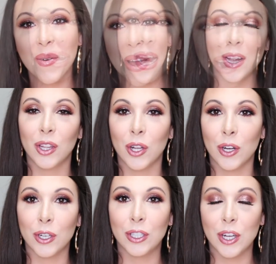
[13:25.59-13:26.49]
and
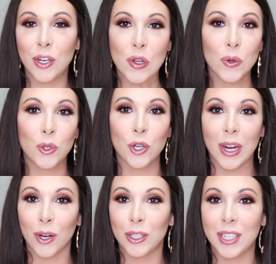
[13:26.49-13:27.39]
learned a new
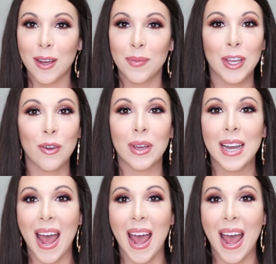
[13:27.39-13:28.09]
trick or tip that you can